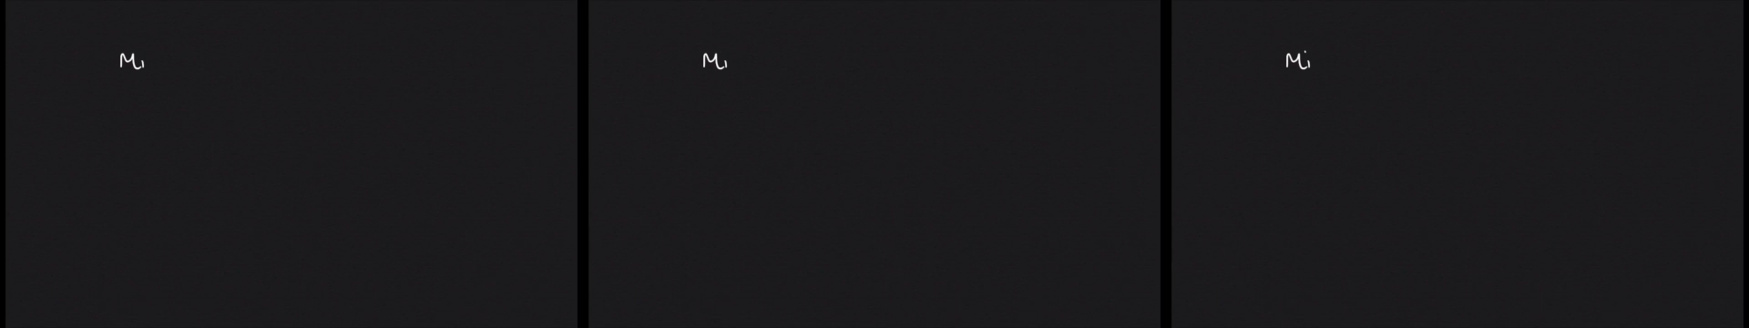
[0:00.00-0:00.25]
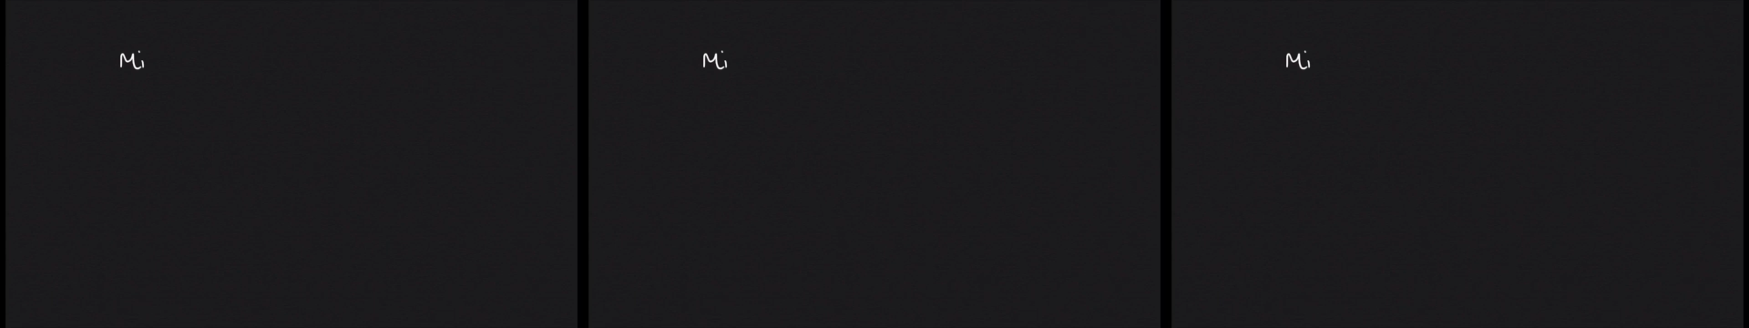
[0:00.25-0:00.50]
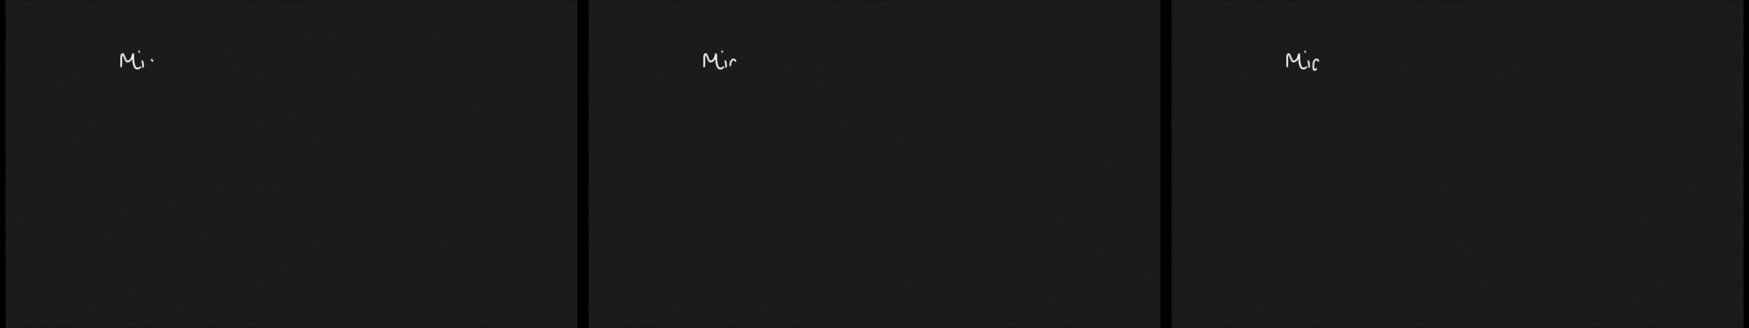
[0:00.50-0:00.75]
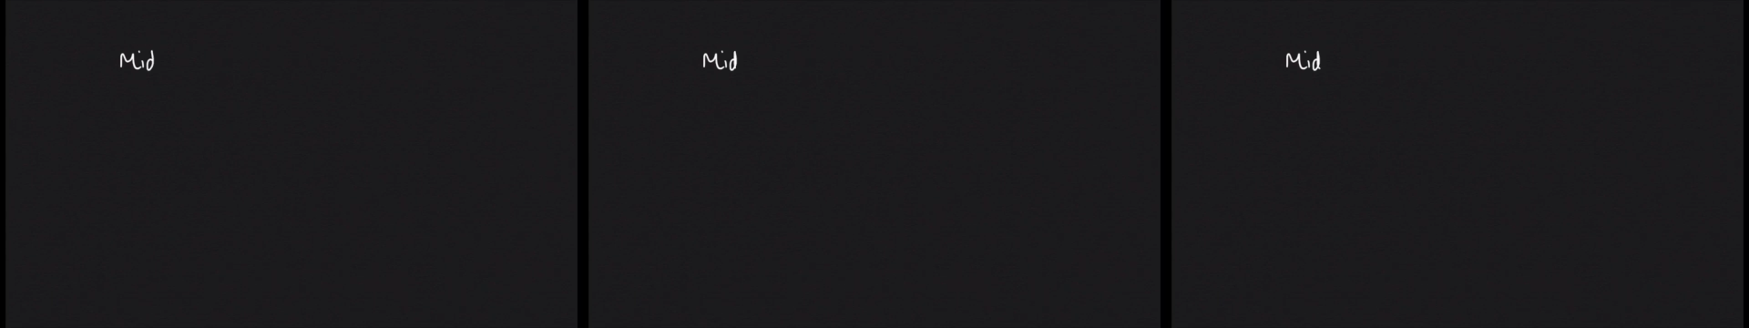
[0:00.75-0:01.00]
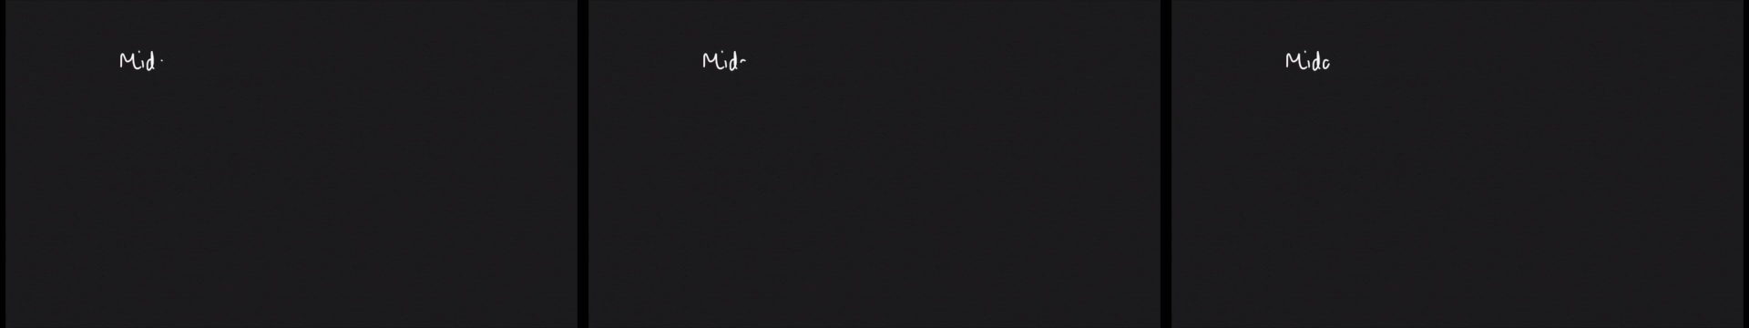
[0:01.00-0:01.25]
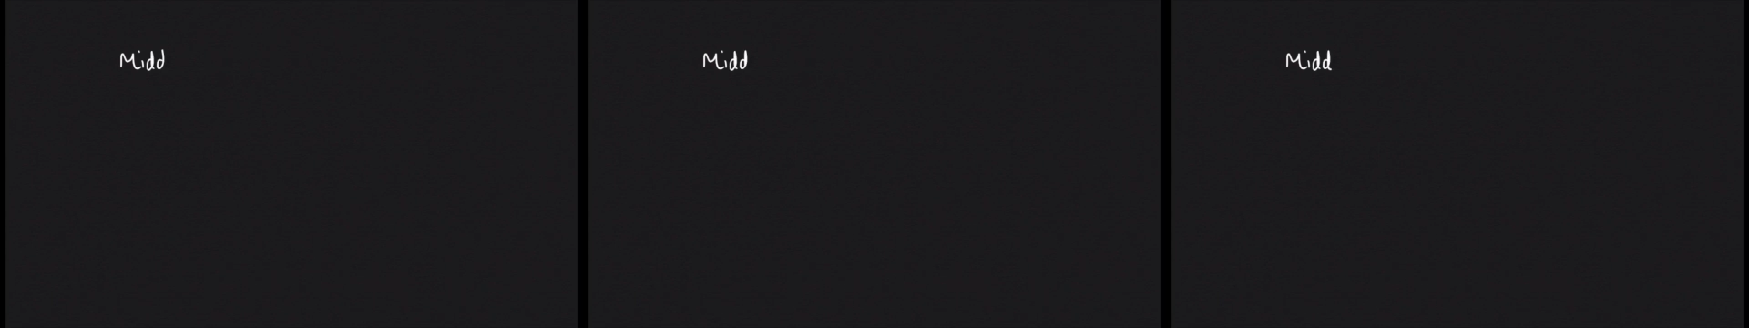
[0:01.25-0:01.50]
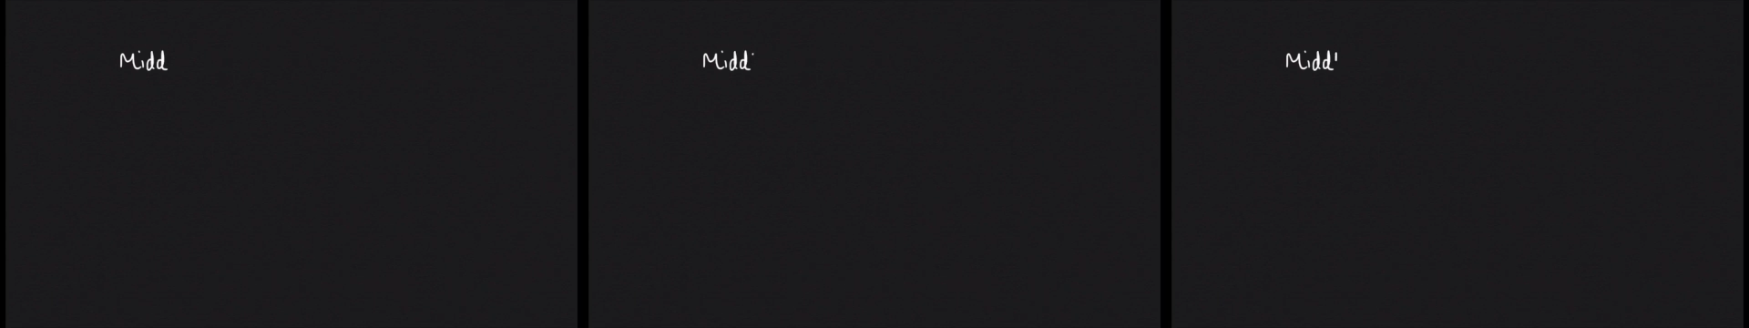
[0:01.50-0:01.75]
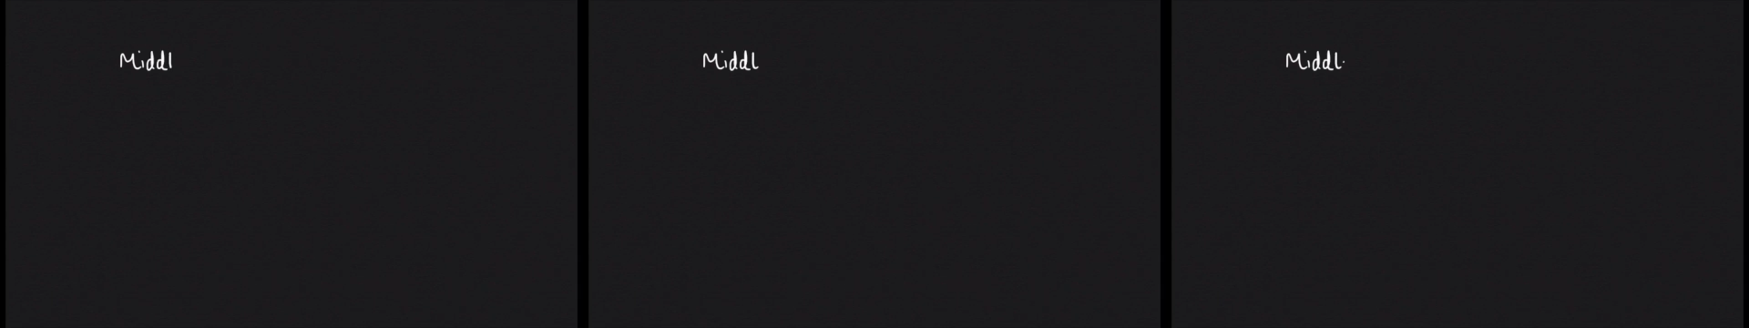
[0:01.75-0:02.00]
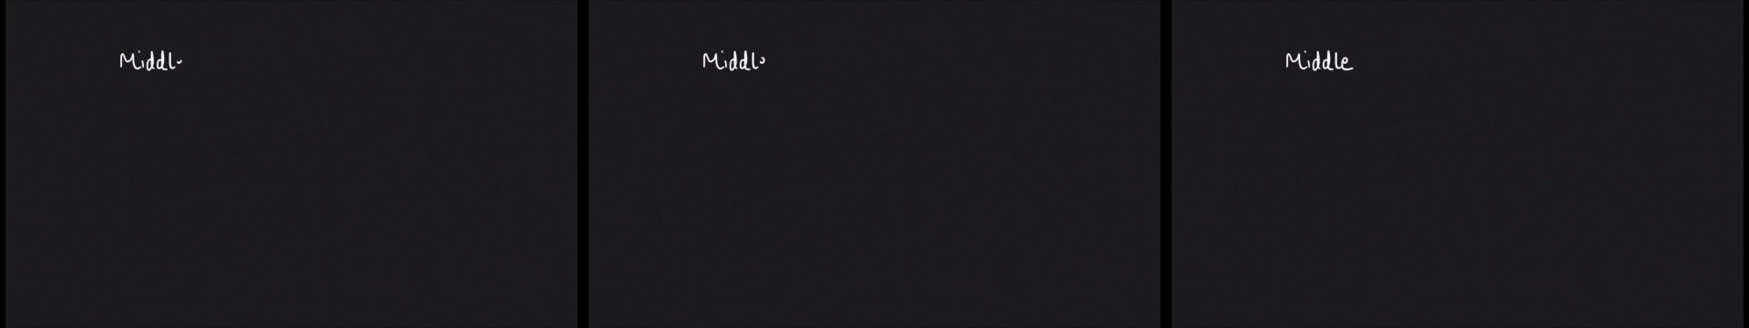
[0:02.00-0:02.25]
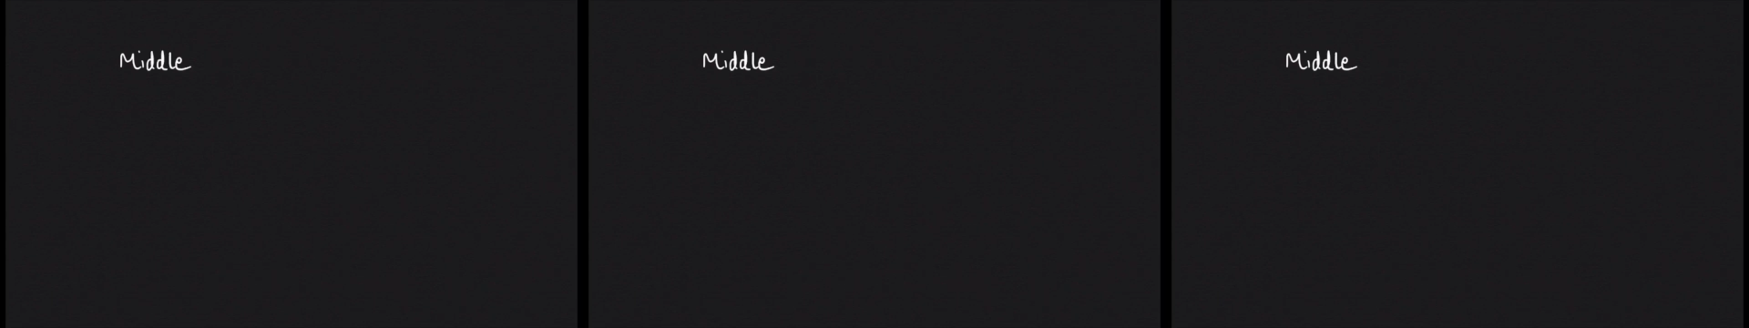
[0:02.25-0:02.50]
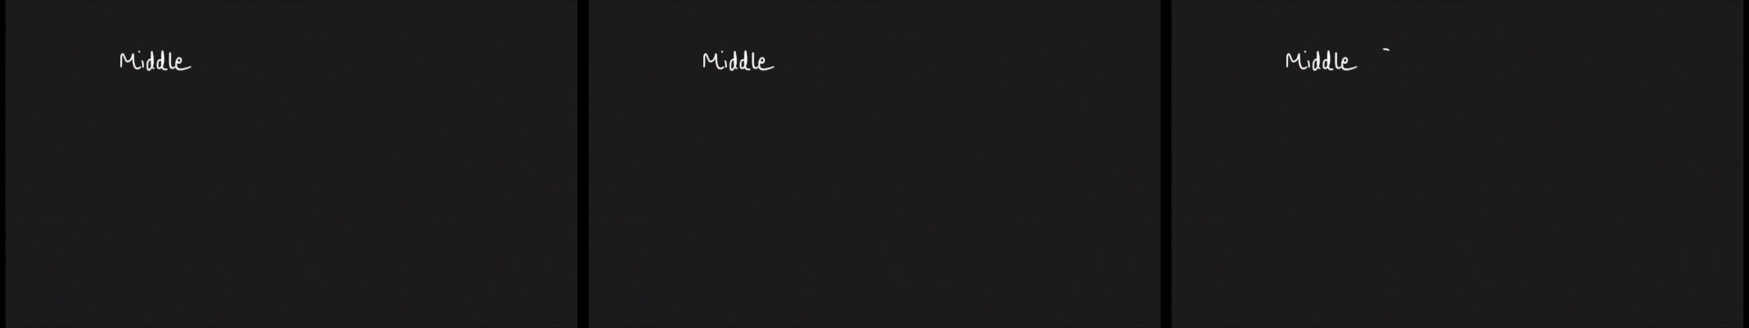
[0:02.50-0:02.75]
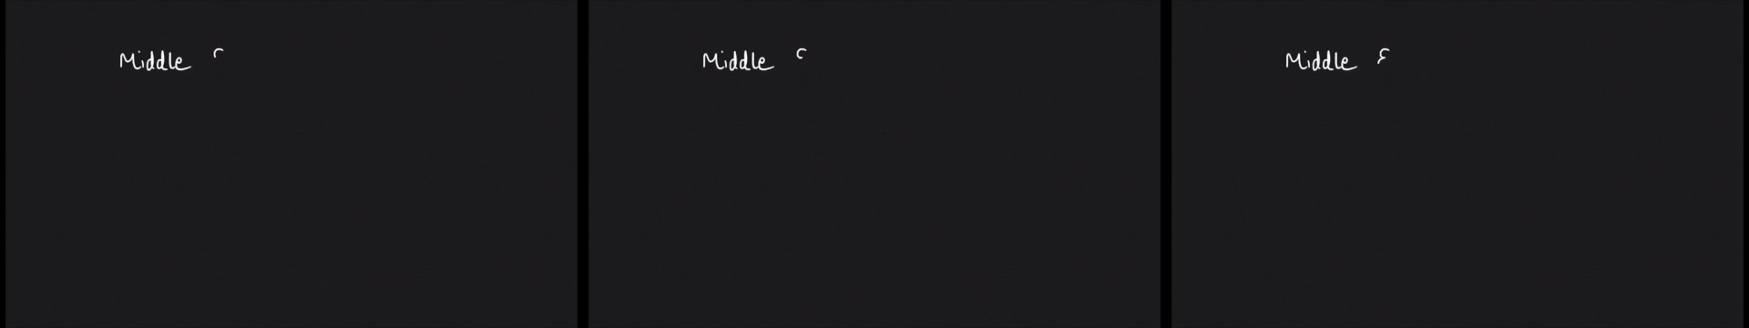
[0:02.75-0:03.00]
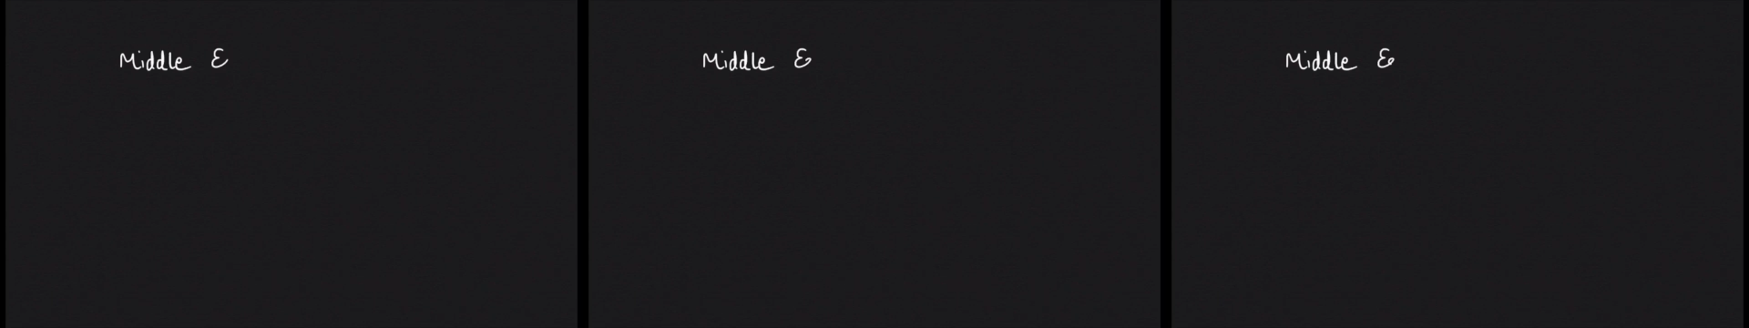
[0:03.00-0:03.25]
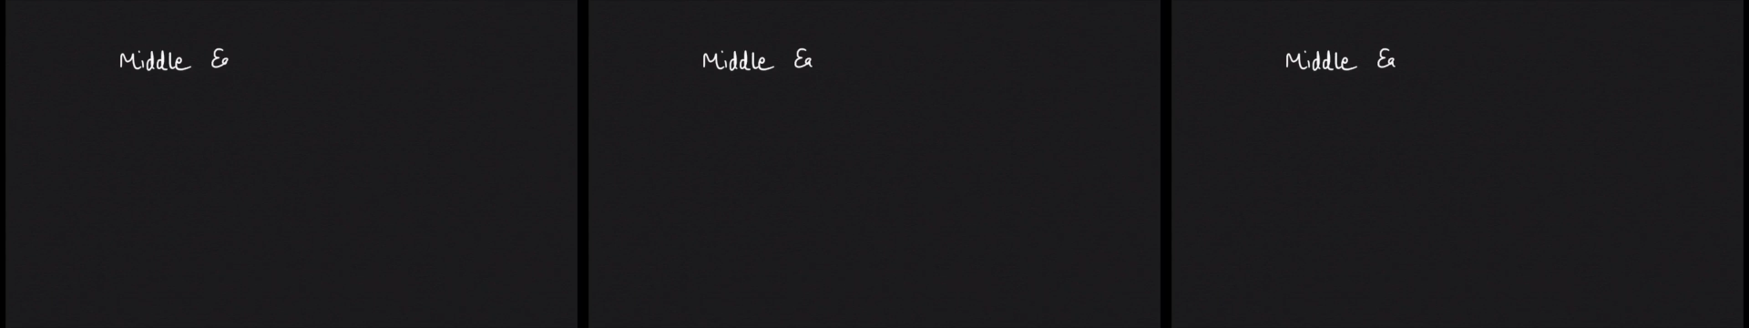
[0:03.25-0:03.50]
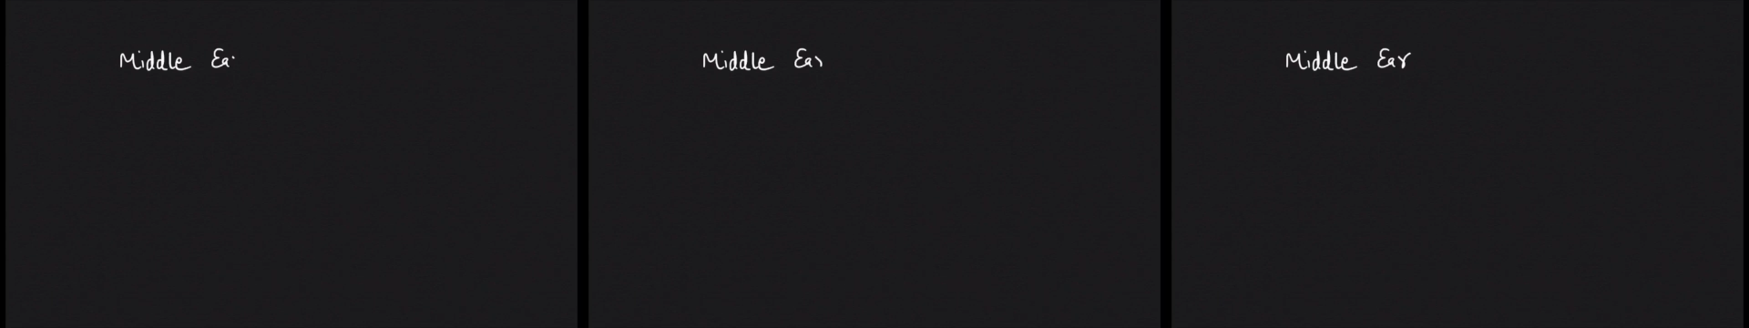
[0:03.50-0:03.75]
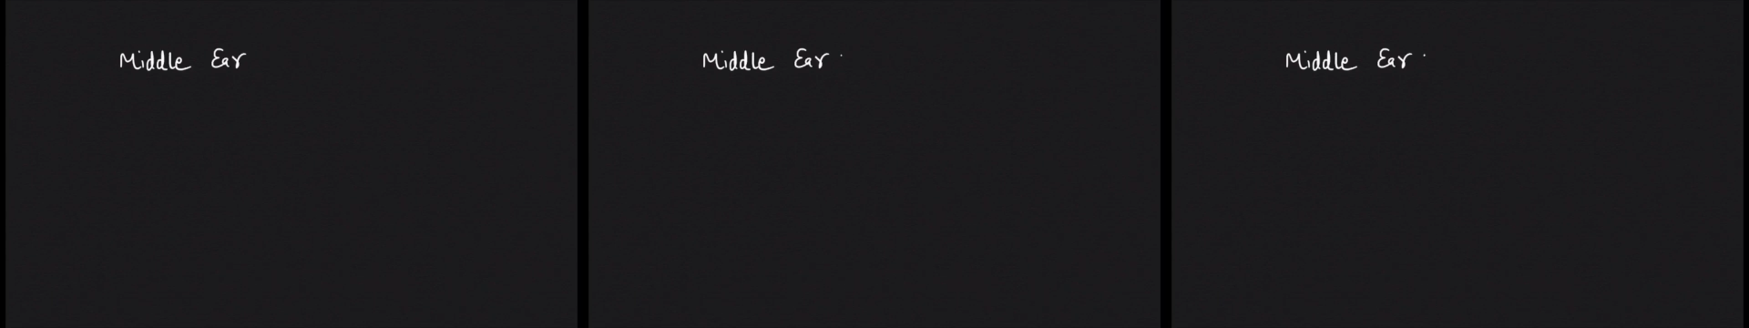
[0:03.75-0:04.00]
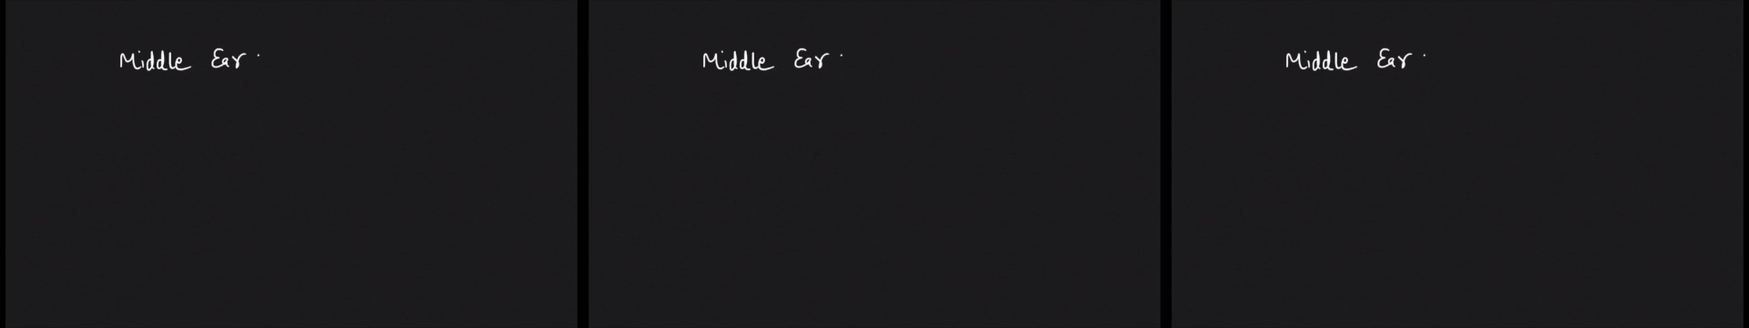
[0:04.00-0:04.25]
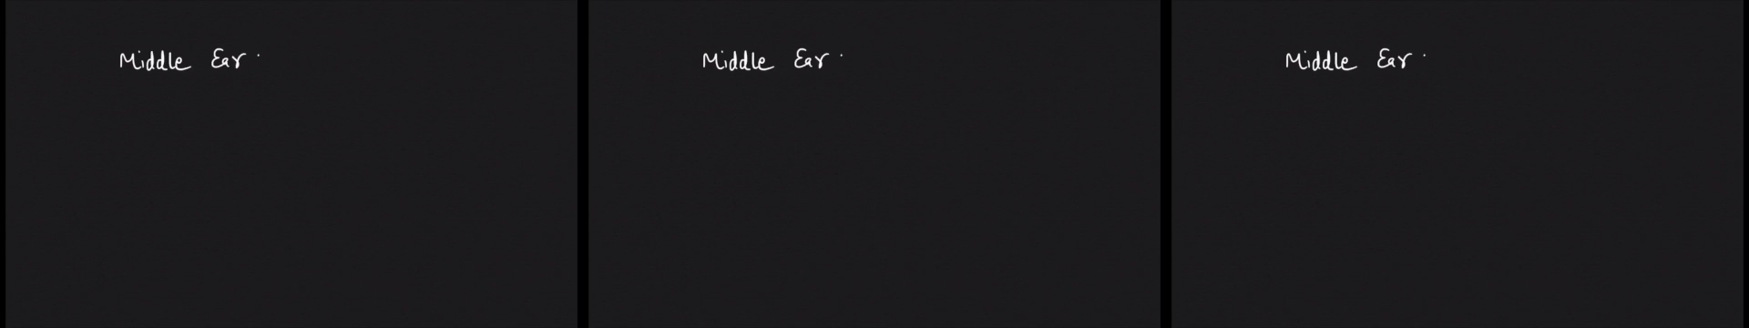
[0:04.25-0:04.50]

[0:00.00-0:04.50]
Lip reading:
No face is visible, so there are no lips to read.